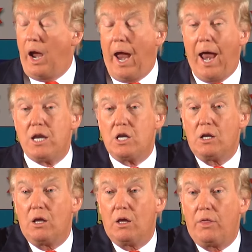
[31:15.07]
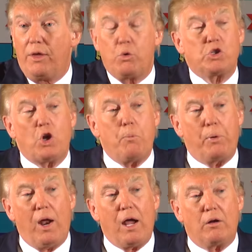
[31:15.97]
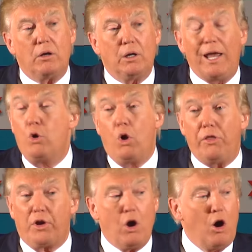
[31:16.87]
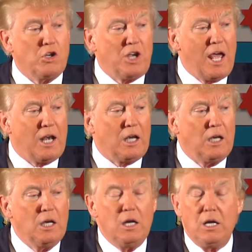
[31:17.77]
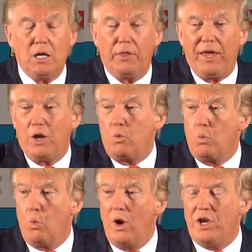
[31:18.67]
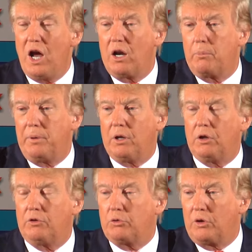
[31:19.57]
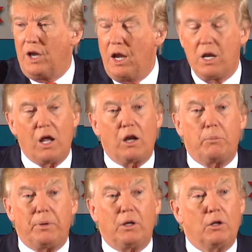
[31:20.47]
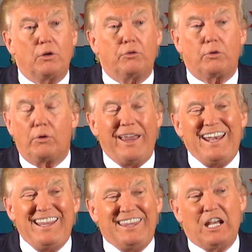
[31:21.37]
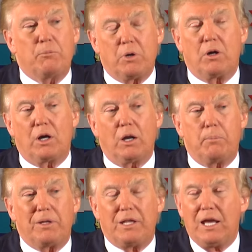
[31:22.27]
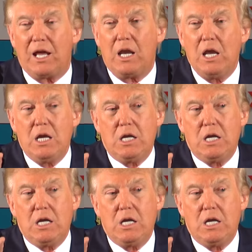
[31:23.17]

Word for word: And they were so proud. And all the cars had it. They had $1 bills or $10 bills or anything American, but they had